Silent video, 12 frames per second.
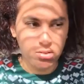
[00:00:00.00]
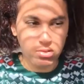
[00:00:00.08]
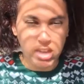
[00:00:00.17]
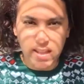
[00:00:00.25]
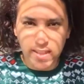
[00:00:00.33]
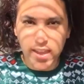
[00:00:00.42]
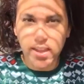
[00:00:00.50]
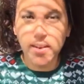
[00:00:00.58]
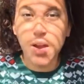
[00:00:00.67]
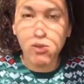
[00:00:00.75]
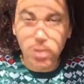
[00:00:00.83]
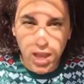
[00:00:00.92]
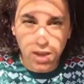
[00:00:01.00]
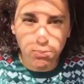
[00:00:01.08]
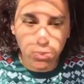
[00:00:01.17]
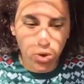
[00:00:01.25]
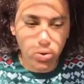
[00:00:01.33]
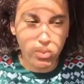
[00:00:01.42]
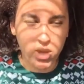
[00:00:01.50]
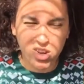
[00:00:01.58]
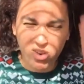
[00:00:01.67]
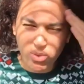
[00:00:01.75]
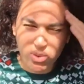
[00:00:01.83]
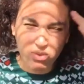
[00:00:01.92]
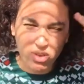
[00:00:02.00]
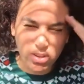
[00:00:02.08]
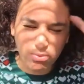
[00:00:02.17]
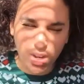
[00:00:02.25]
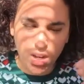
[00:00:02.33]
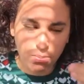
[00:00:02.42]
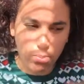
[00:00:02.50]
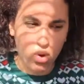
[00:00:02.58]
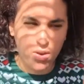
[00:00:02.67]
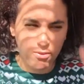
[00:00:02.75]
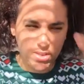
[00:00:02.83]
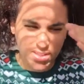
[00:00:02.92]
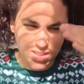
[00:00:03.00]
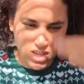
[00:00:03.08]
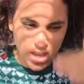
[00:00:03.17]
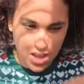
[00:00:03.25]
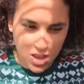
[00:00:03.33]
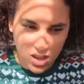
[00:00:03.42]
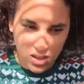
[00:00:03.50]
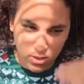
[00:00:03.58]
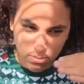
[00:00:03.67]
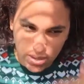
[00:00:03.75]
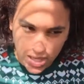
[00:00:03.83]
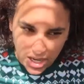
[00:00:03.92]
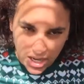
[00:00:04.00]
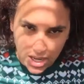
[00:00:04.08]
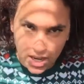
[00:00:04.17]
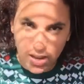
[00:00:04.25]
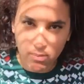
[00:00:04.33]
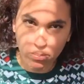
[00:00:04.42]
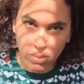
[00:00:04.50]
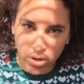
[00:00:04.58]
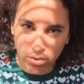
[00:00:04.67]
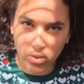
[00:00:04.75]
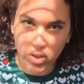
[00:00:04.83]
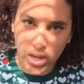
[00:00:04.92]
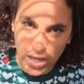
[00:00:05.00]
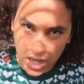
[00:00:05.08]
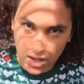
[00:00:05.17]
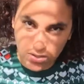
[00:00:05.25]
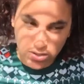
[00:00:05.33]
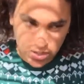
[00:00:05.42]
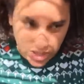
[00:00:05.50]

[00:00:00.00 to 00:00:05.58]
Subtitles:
Okay, like a book. We can only really read a book if it's the beginning, middle, and end.